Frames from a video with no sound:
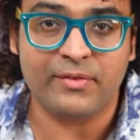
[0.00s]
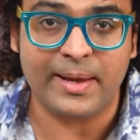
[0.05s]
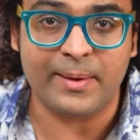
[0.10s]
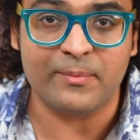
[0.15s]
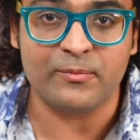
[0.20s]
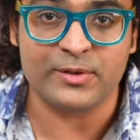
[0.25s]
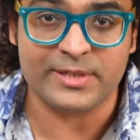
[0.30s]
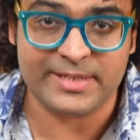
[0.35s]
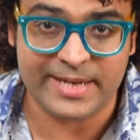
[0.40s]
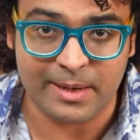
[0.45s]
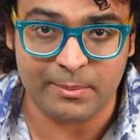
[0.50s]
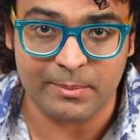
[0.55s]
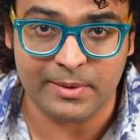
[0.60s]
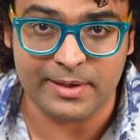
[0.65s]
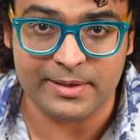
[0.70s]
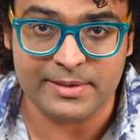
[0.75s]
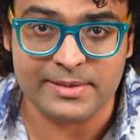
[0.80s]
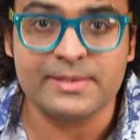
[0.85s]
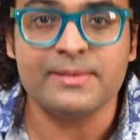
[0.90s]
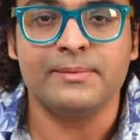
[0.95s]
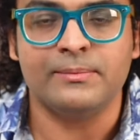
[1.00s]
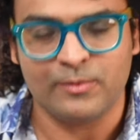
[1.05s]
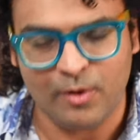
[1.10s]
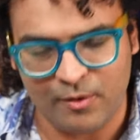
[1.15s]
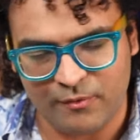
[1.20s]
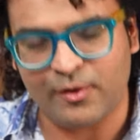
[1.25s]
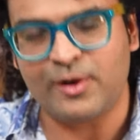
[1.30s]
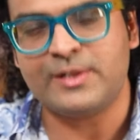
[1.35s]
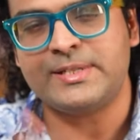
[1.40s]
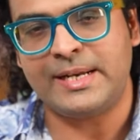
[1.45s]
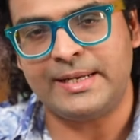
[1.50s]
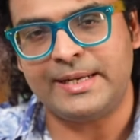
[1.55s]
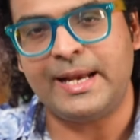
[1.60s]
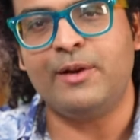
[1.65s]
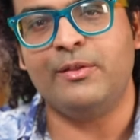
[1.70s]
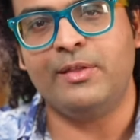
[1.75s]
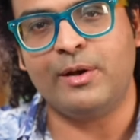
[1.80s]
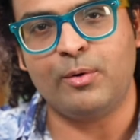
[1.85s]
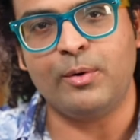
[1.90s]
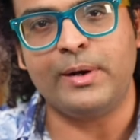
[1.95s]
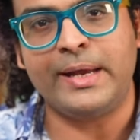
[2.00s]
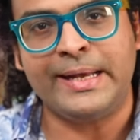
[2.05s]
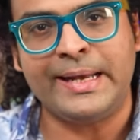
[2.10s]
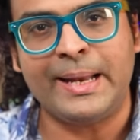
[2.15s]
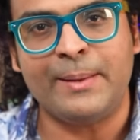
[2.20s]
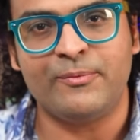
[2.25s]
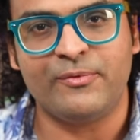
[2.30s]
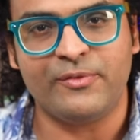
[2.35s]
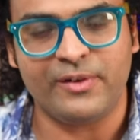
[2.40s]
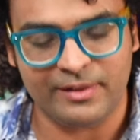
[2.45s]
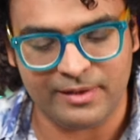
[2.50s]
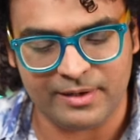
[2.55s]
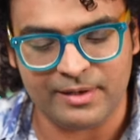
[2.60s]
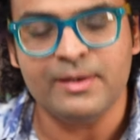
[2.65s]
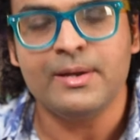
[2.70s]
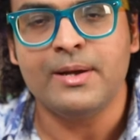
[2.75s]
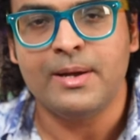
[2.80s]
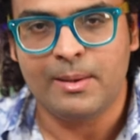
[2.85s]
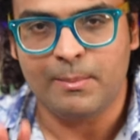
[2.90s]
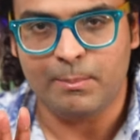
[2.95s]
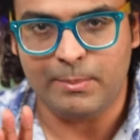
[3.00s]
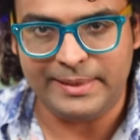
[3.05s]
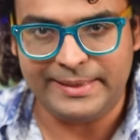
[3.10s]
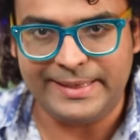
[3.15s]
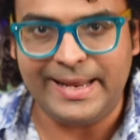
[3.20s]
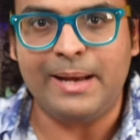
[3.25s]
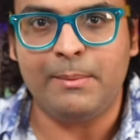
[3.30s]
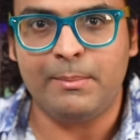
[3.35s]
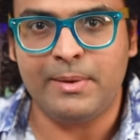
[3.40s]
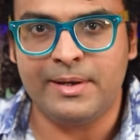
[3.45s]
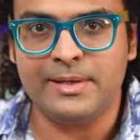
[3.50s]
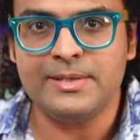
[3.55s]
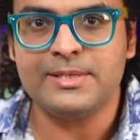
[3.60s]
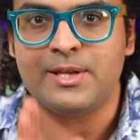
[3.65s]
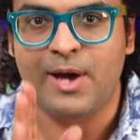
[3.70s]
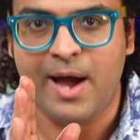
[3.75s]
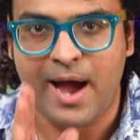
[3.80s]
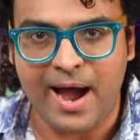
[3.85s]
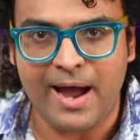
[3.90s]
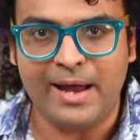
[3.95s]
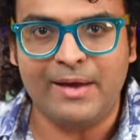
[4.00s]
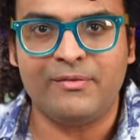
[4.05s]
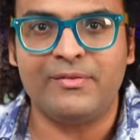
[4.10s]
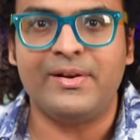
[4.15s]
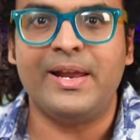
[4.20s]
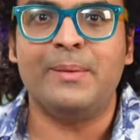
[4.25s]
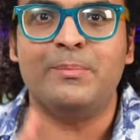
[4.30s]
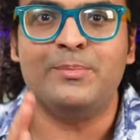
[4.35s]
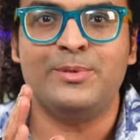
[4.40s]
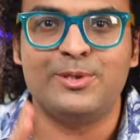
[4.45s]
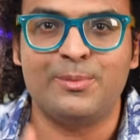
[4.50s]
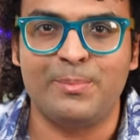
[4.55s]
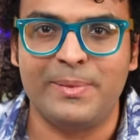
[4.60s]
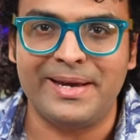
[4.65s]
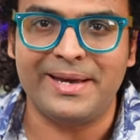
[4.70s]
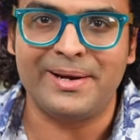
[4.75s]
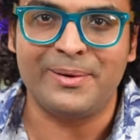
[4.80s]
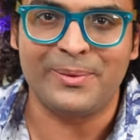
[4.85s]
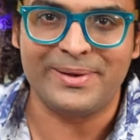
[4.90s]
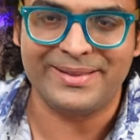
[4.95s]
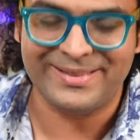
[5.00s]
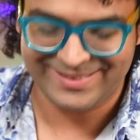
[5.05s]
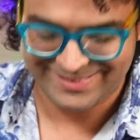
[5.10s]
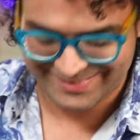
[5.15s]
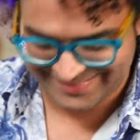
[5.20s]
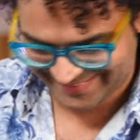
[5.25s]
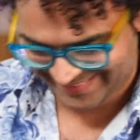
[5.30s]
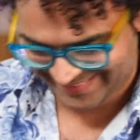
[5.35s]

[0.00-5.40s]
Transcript: flame for 10 minutes. Of course, I'll tell you the cooking time further, but 10 minutes high flame to begin with.